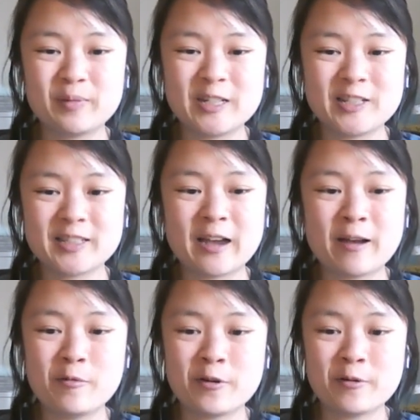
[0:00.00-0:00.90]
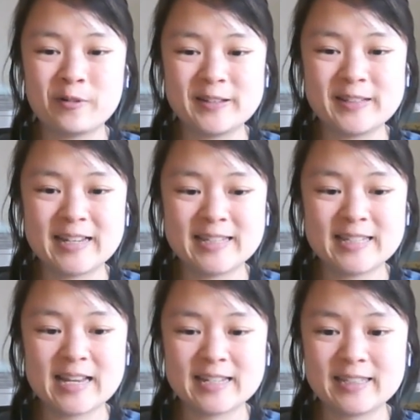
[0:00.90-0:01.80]
but it just got more and more
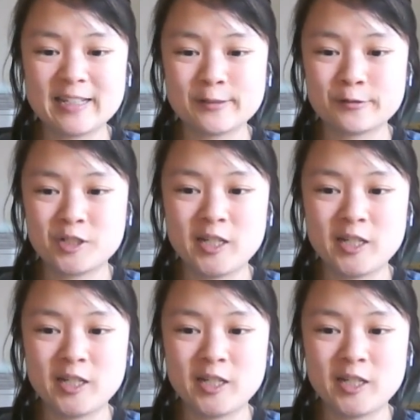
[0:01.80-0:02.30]
intense as things were